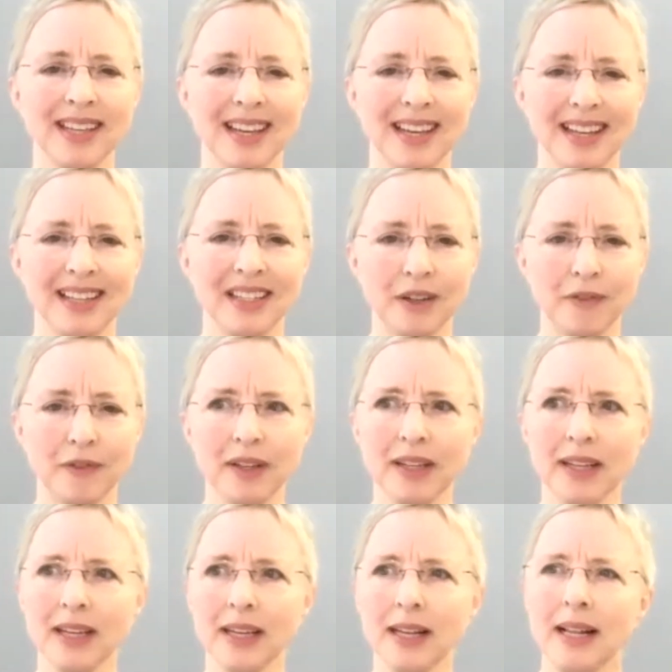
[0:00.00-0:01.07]

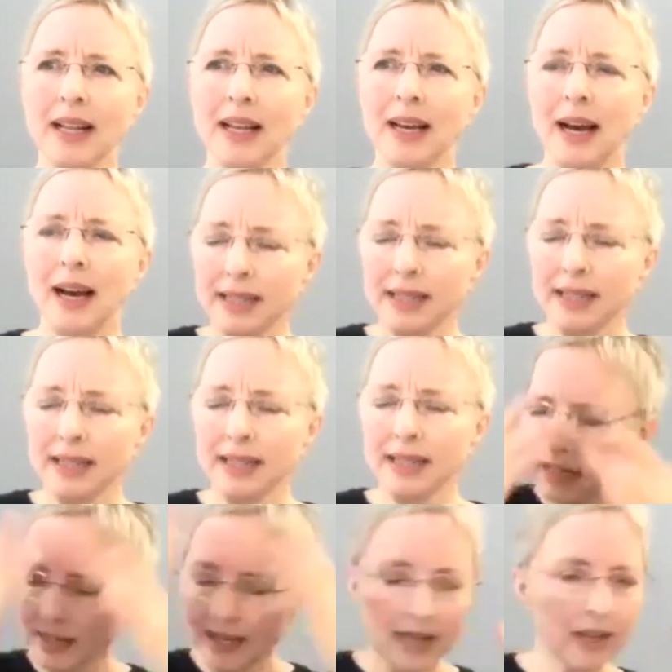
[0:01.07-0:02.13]
differently, I
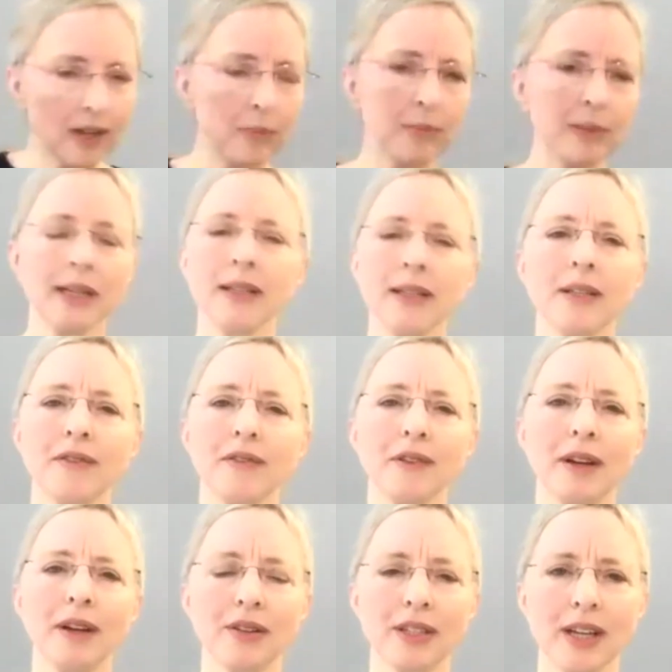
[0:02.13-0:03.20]
suddenly had a completely different
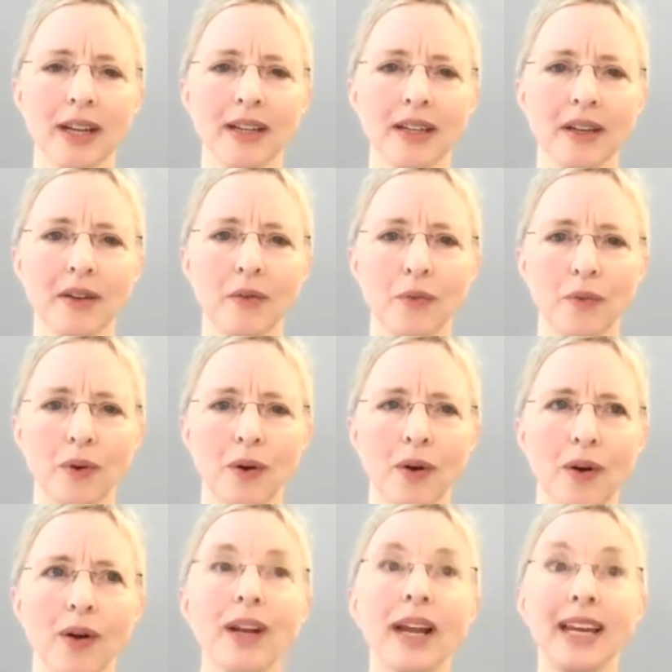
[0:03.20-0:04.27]
understanding of,
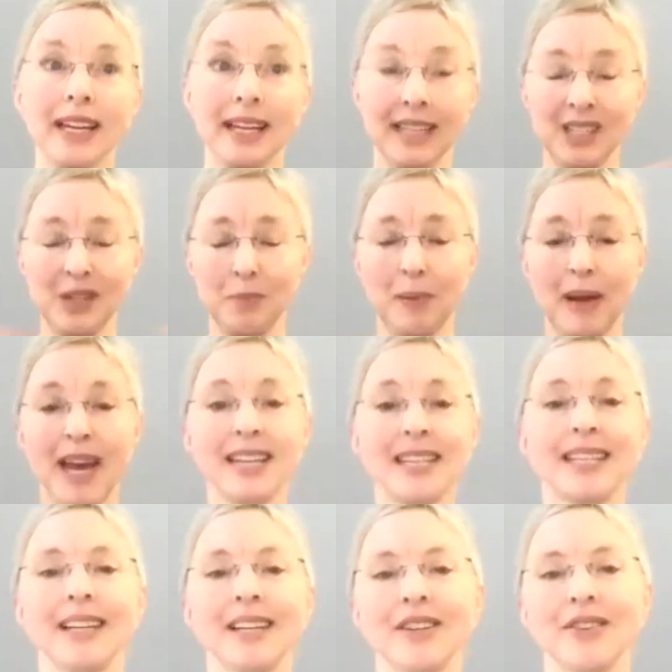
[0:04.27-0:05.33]
like an expanded
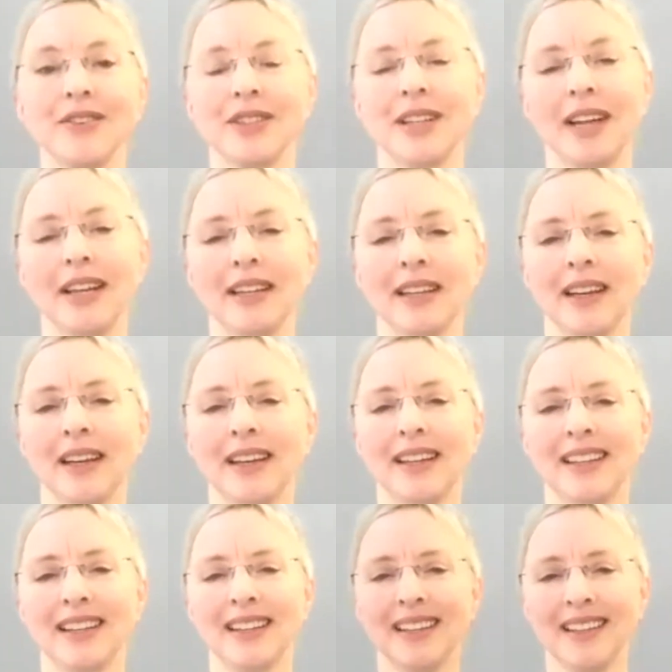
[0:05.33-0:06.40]
understanding
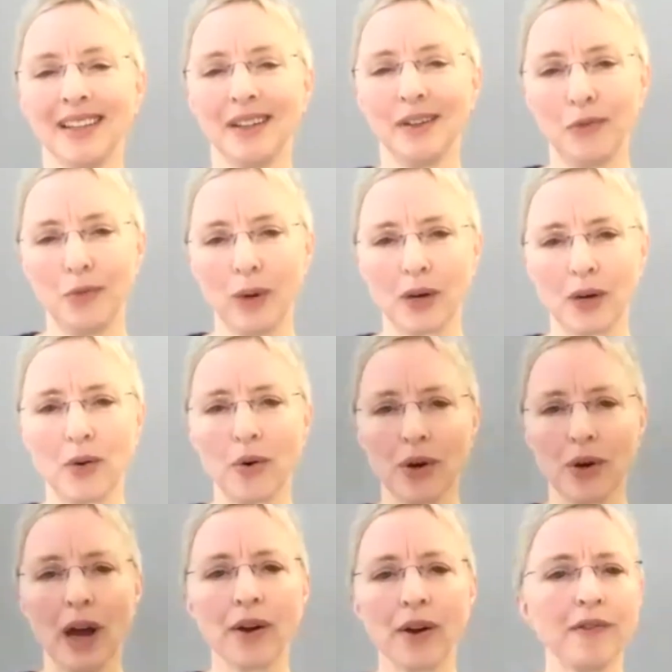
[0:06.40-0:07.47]
of what
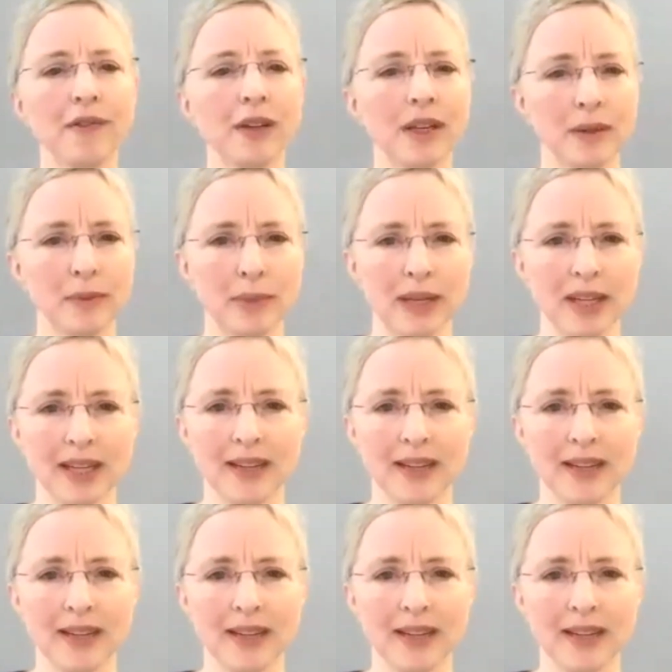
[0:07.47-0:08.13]
choreography can be.